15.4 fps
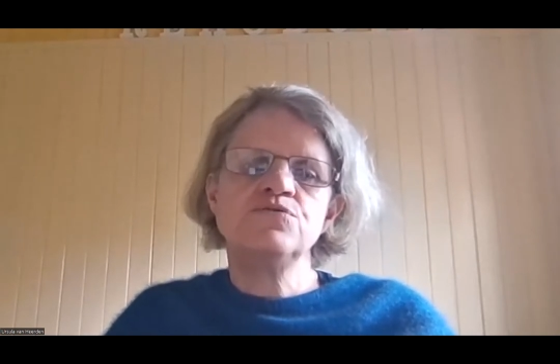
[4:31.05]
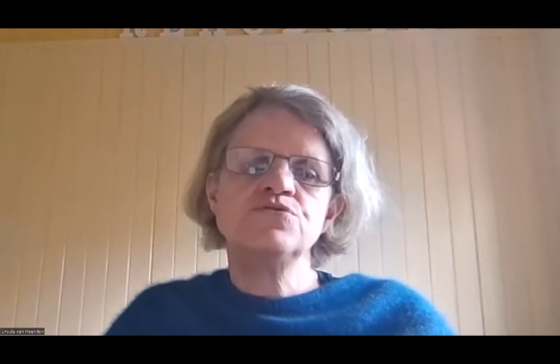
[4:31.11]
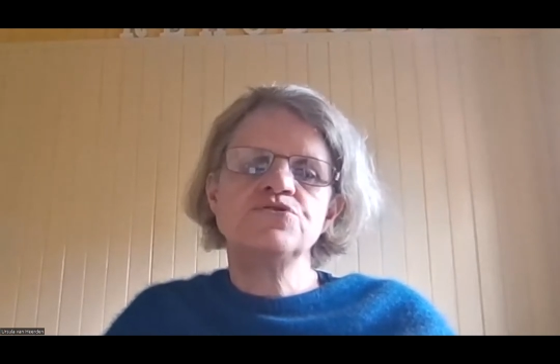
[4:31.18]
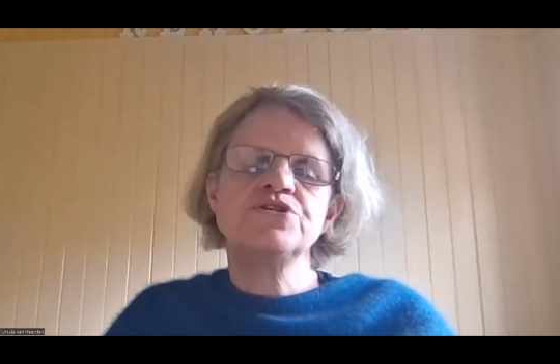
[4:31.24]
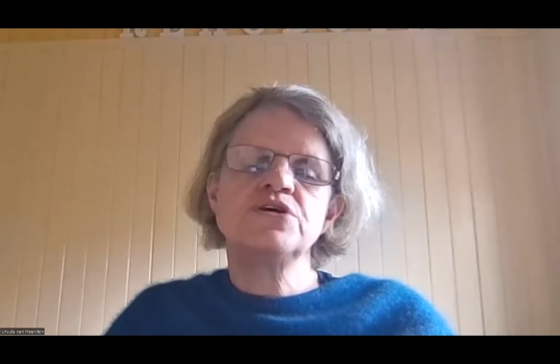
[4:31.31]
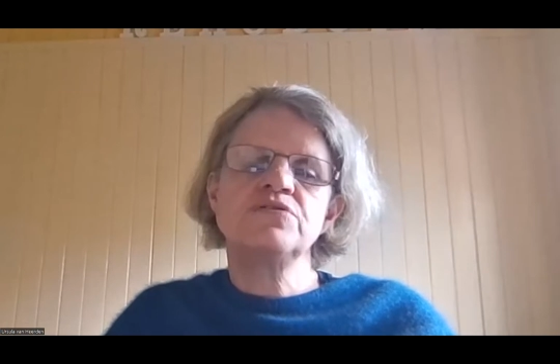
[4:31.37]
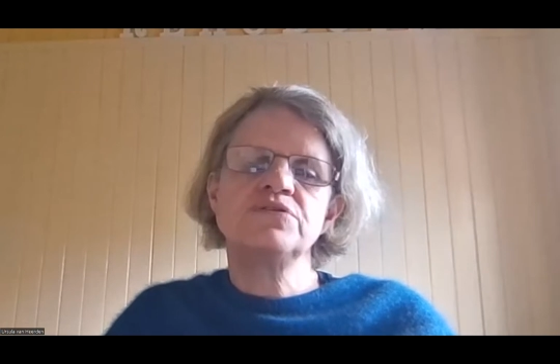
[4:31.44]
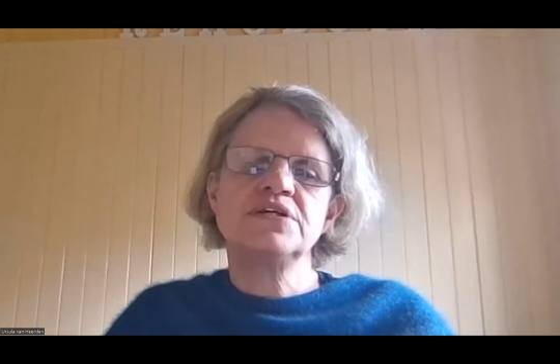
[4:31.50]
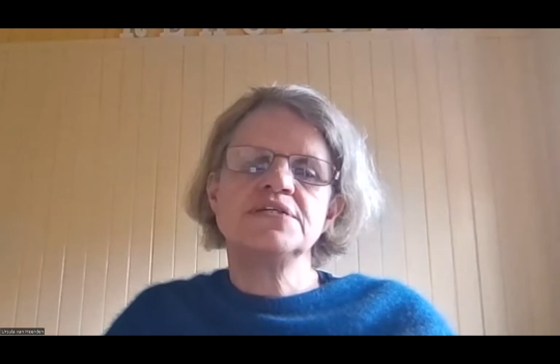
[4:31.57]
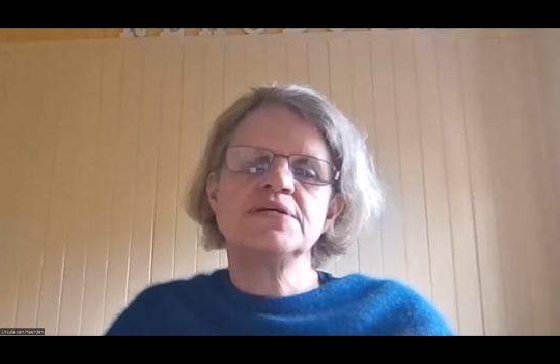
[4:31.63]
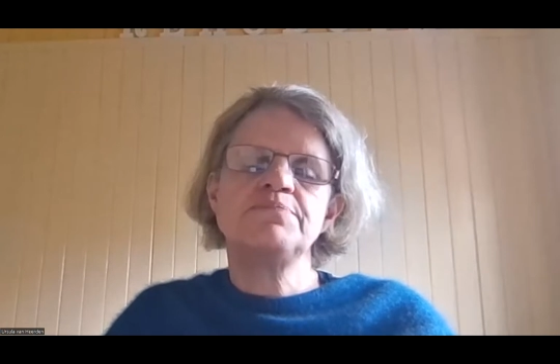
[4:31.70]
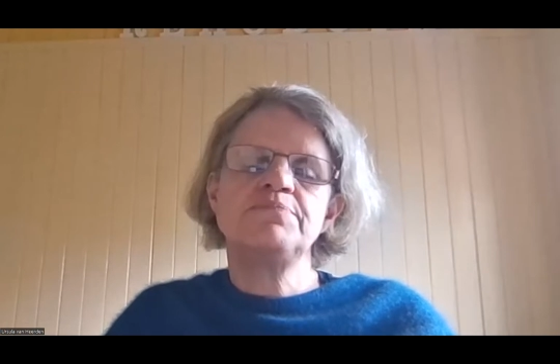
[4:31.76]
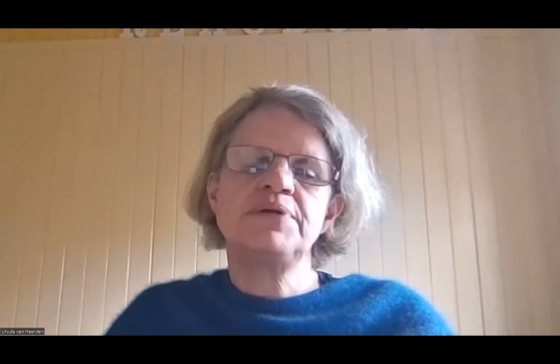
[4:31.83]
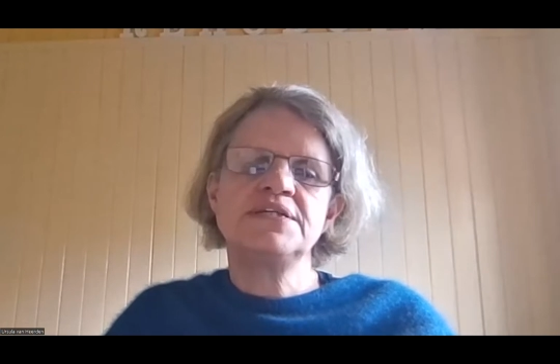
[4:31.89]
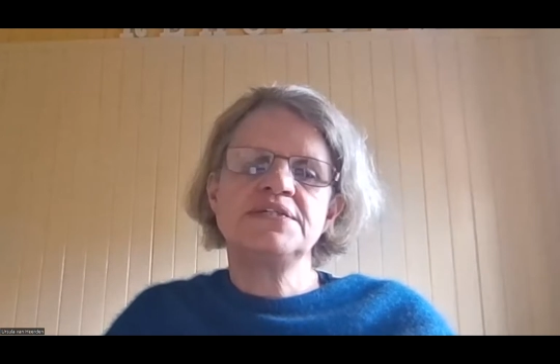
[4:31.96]
also
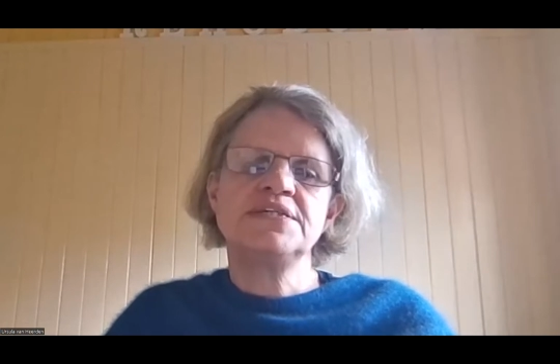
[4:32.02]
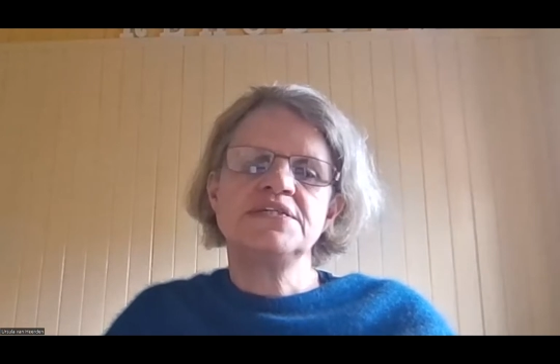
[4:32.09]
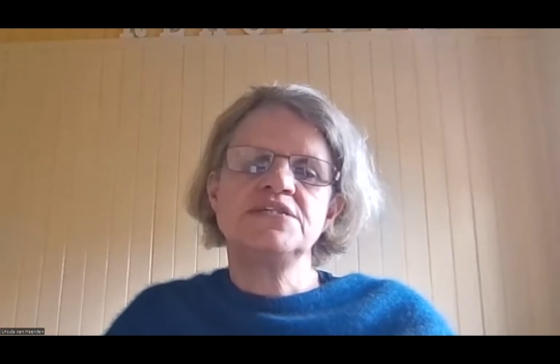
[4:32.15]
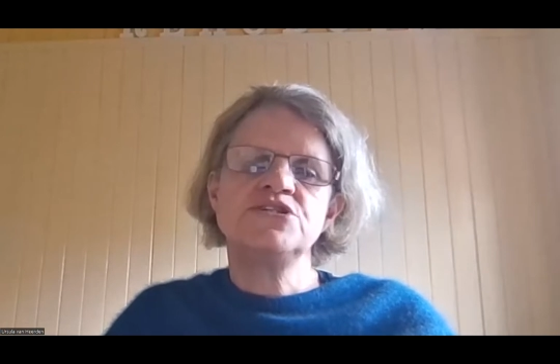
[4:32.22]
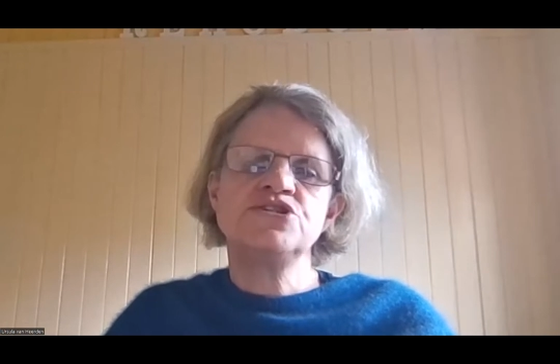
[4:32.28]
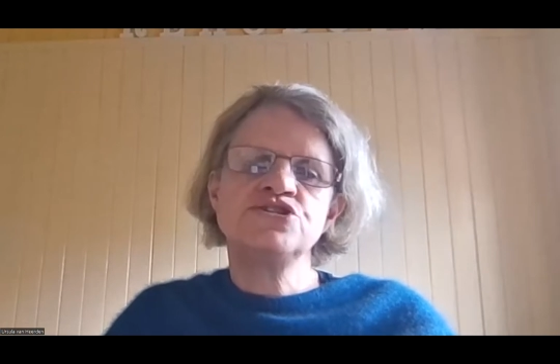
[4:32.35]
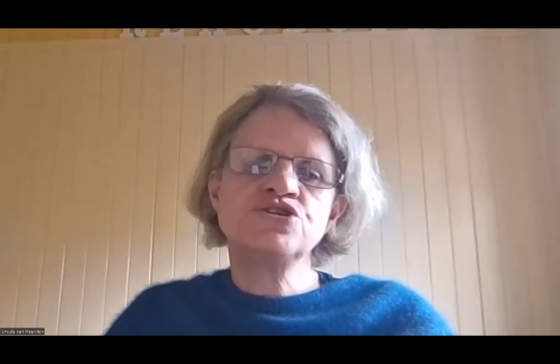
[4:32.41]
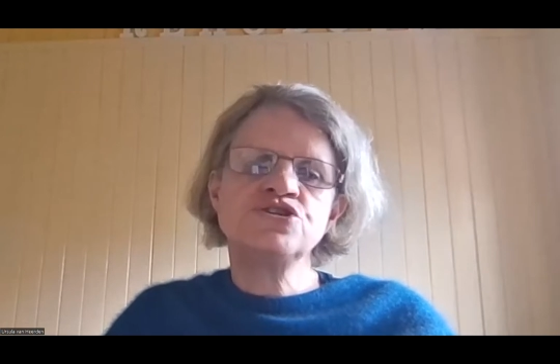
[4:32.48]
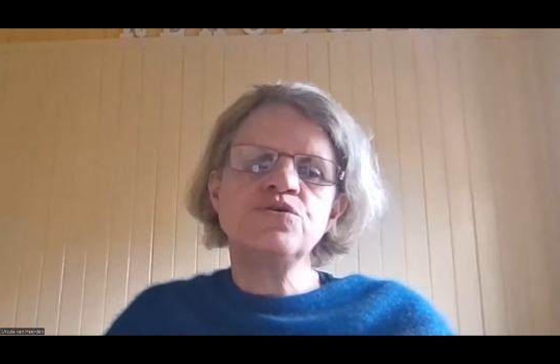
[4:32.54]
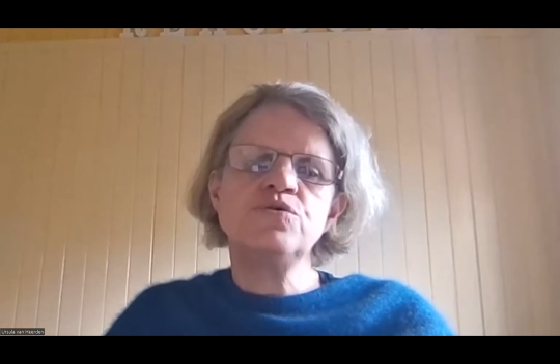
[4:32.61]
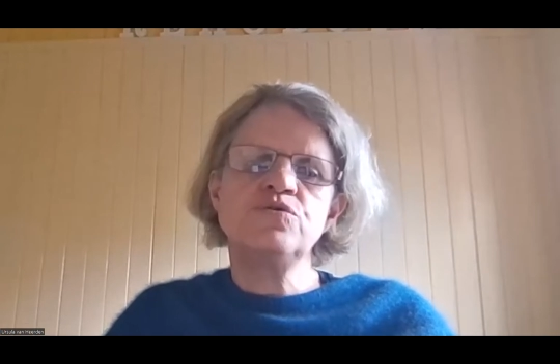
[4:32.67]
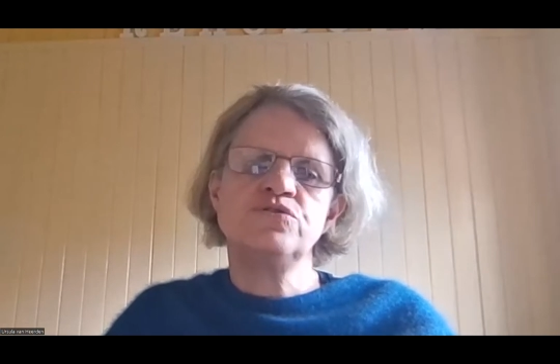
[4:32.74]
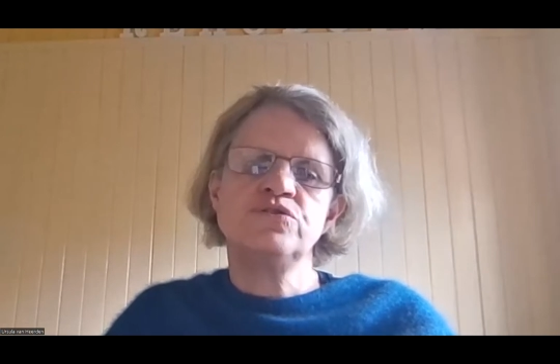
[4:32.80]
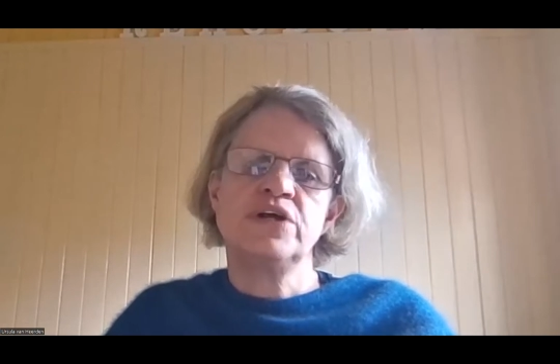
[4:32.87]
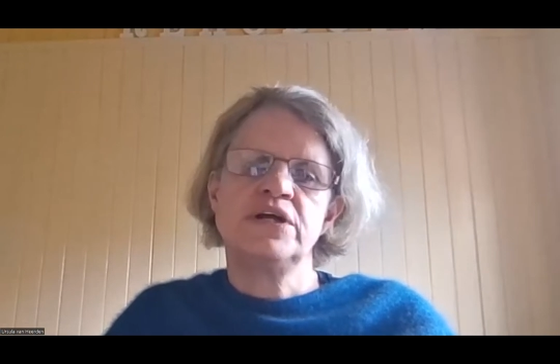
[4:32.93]
disciplines his
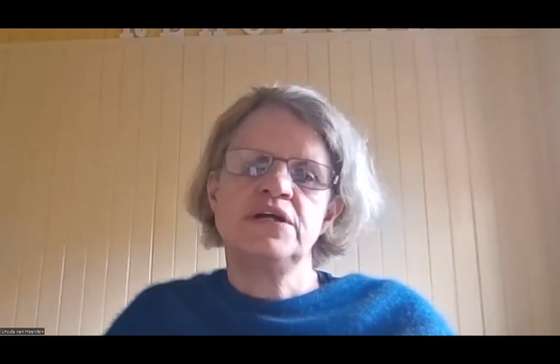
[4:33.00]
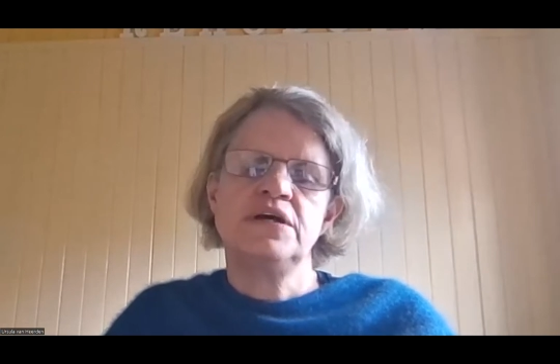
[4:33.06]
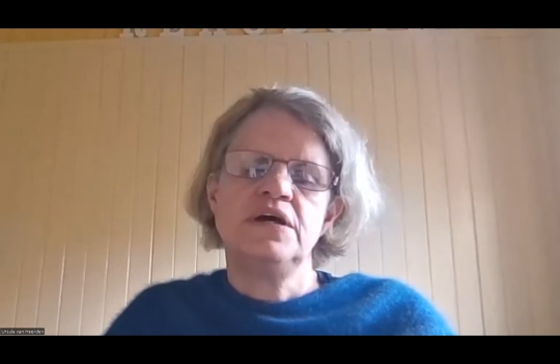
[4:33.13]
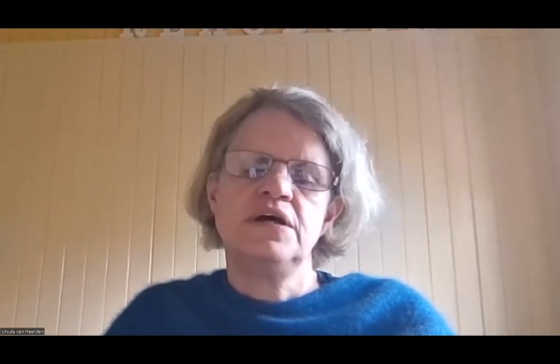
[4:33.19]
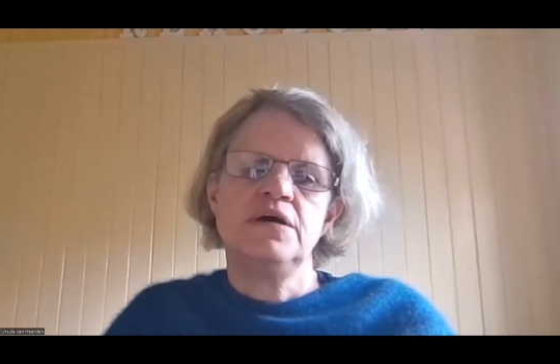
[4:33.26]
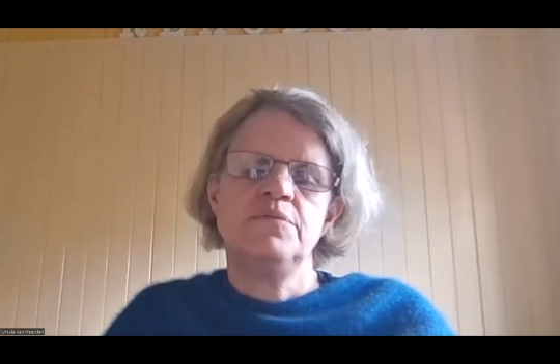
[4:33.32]
children